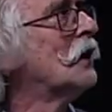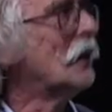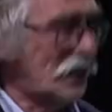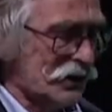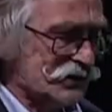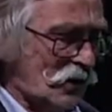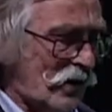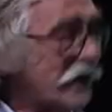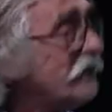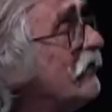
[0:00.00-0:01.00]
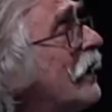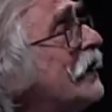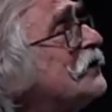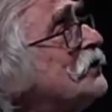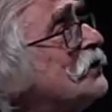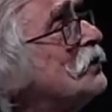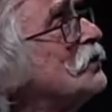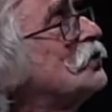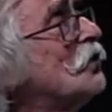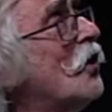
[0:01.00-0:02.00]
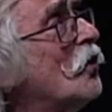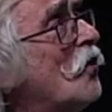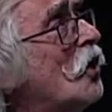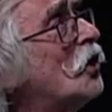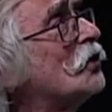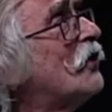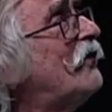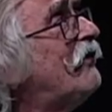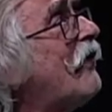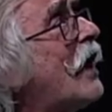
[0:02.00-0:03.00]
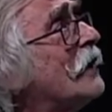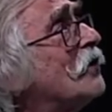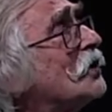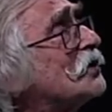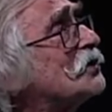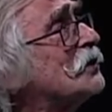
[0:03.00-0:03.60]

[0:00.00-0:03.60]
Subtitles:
So I invite you to a world of fibers